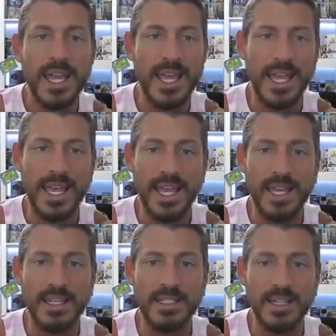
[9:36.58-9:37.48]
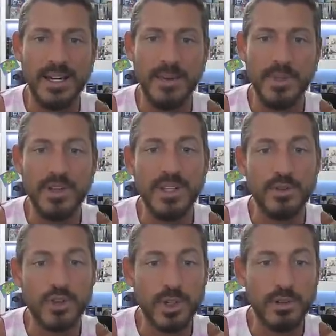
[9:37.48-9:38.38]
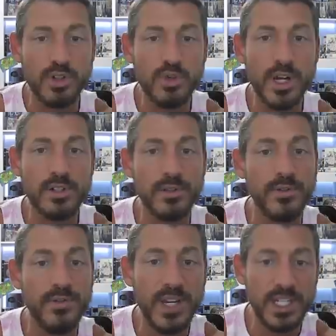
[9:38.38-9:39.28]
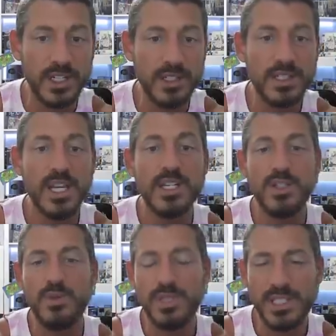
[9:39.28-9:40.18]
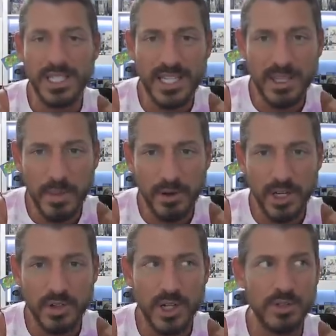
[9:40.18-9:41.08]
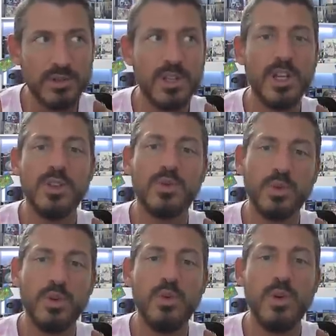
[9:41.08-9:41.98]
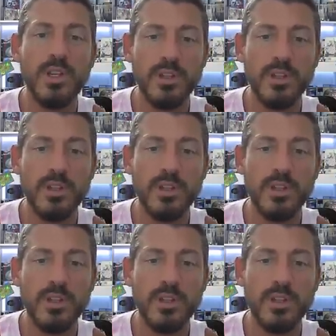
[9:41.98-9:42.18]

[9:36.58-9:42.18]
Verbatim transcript: and um, you can trigger treasure visions to see the buried treasures through